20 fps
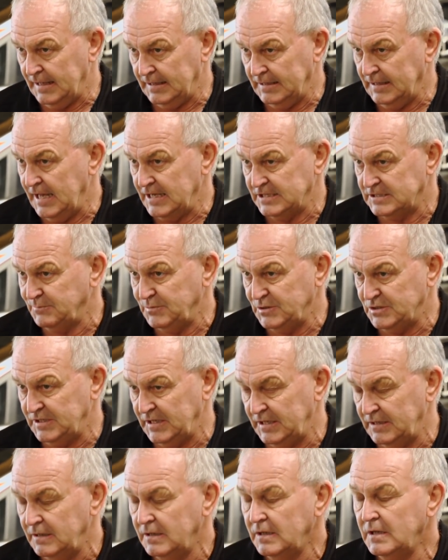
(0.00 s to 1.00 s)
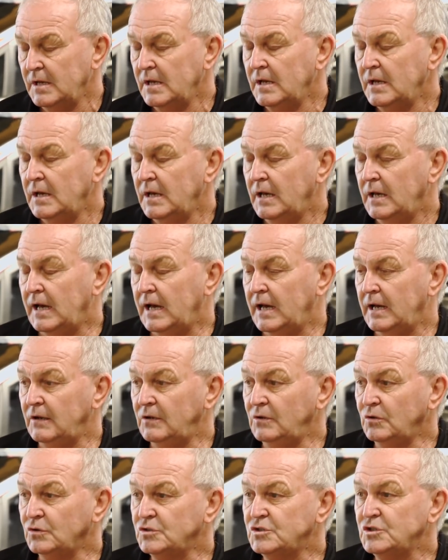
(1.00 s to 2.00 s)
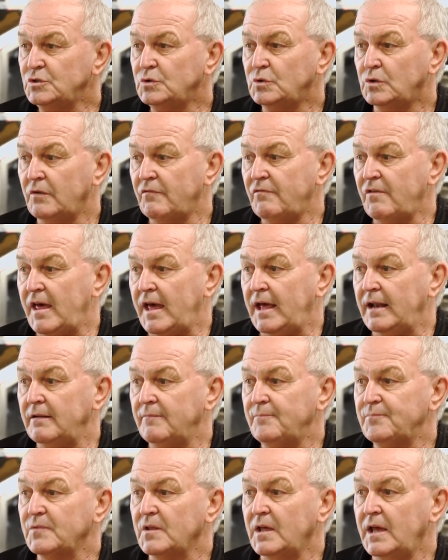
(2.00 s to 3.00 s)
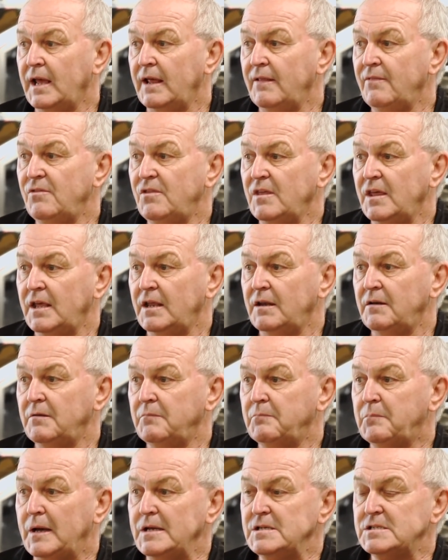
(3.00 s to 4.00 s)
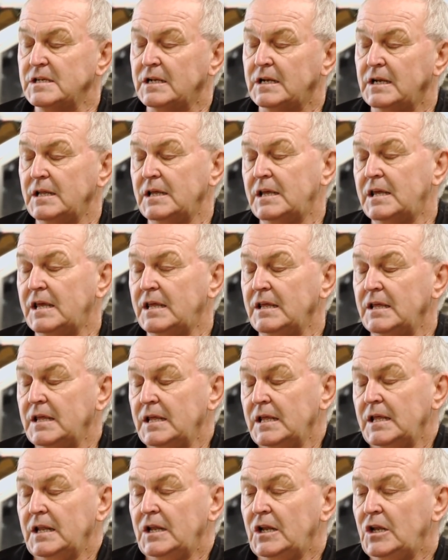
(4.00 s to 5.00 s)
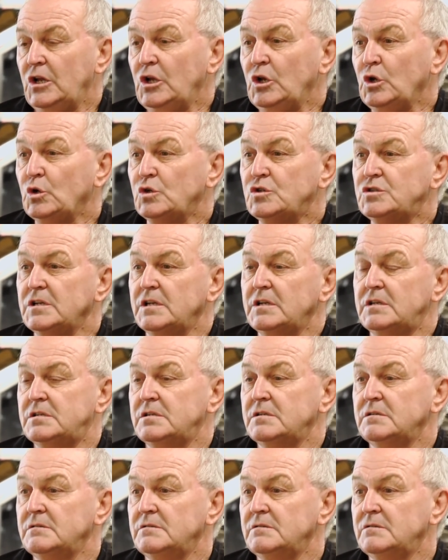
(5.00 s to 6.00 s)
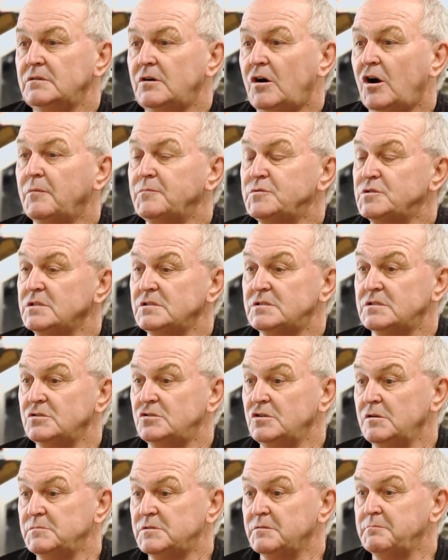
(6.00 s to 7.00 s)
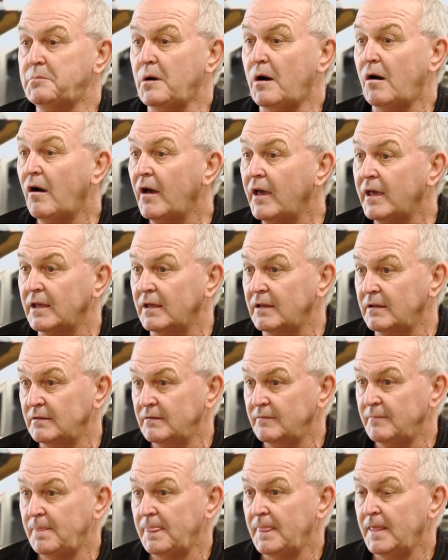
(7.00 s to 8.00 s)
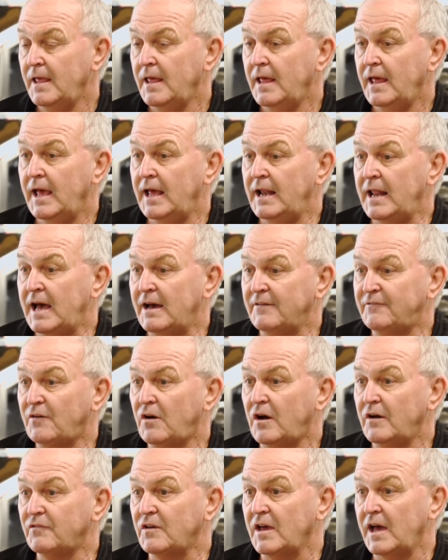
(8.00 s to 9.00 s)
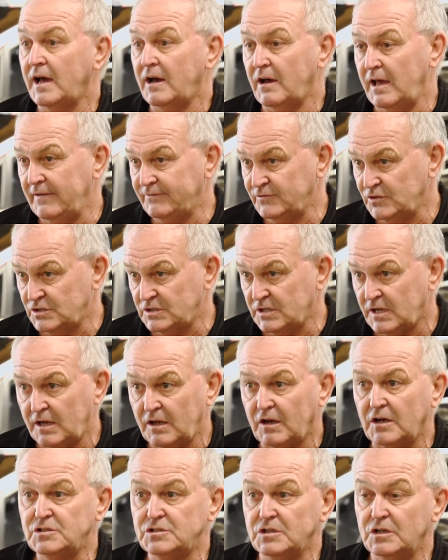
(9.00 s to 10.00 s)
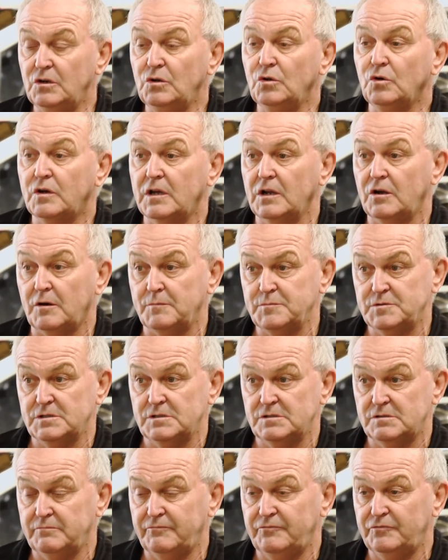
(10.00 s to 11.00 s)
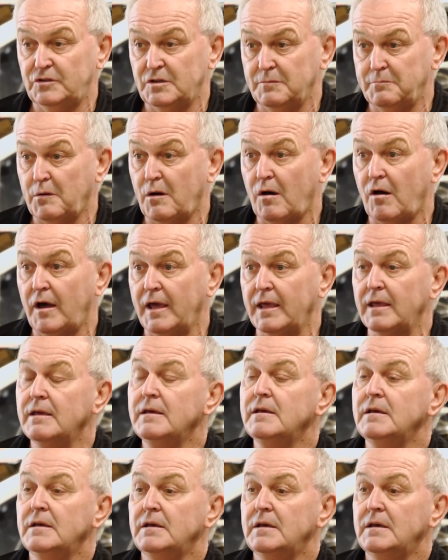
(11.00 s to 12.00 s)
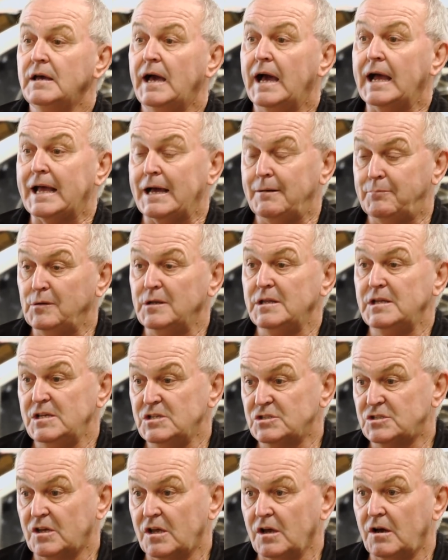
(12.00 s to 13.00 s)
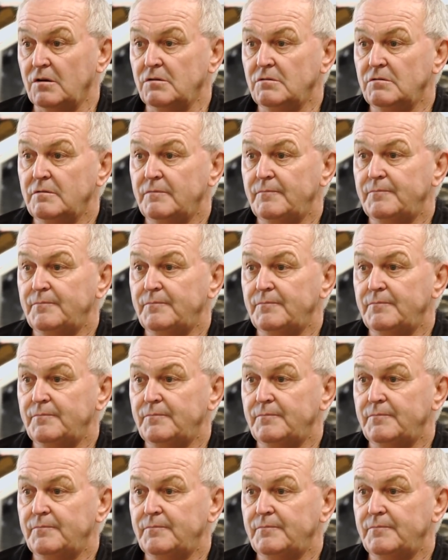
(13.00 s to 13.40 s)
it has to be said. Looked at all of that and then basically looked at options in terms of buying an R5 car. I have to say I did look at options to buy a couple of years ago,